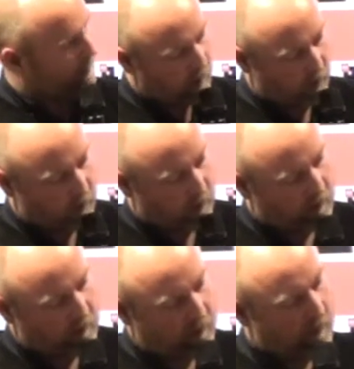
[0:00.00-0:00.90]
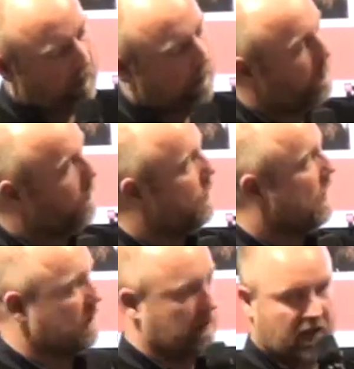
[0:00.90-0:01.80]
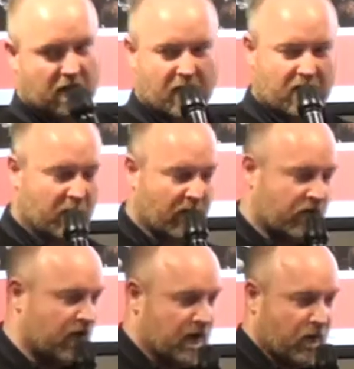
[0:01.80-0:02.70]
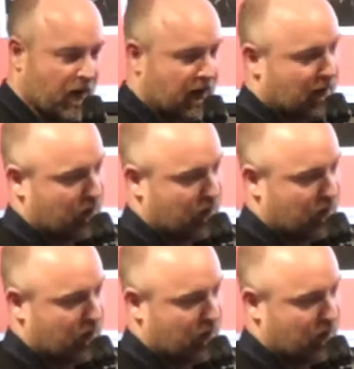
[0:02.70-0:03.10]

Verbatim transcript: Now, personalization, that's a bit of a cheesy one actually.